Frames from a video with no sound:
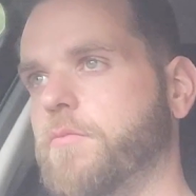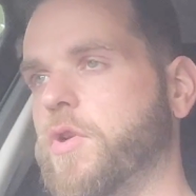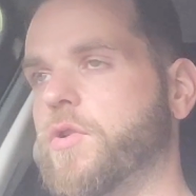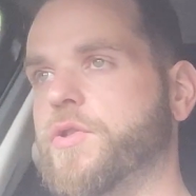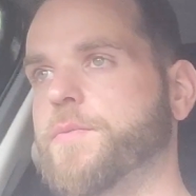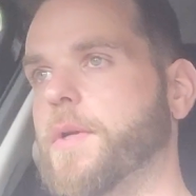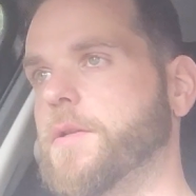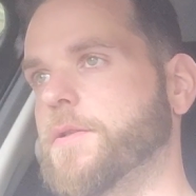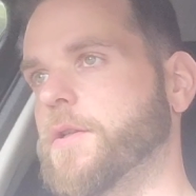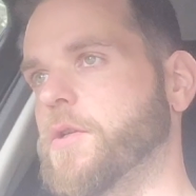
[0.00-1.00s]
another
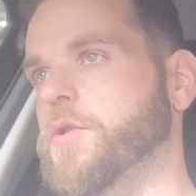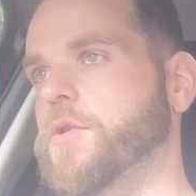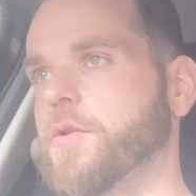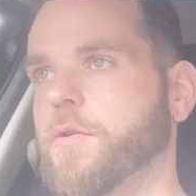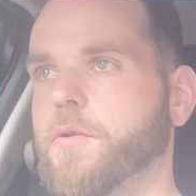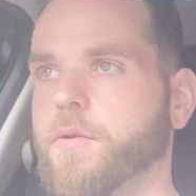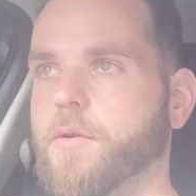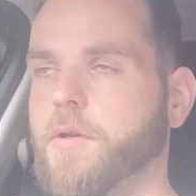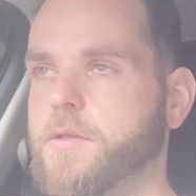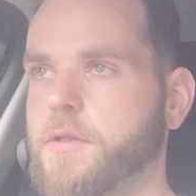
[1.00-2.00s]
space station,
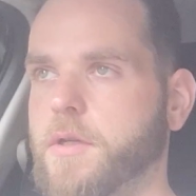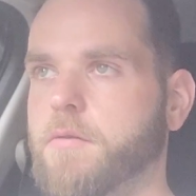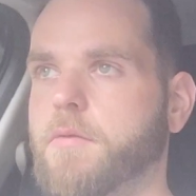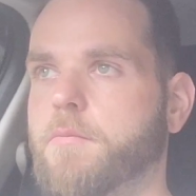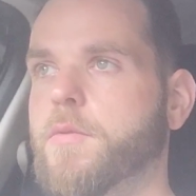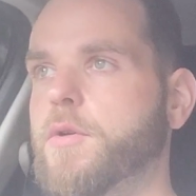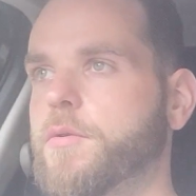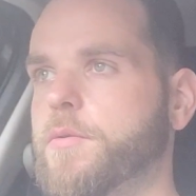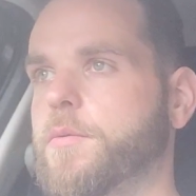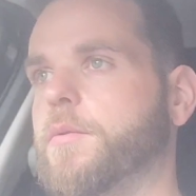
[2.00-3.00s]
or let's say a
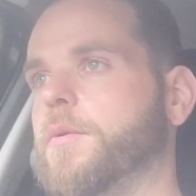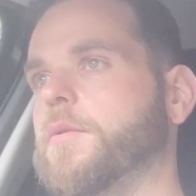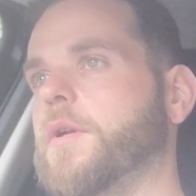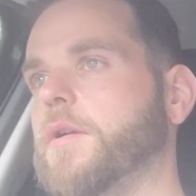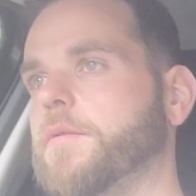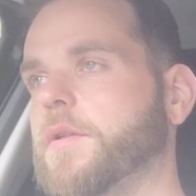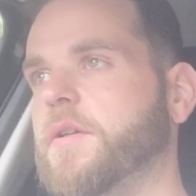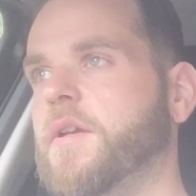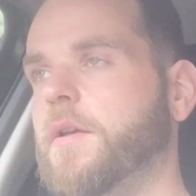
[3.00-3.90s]
moon or whatever.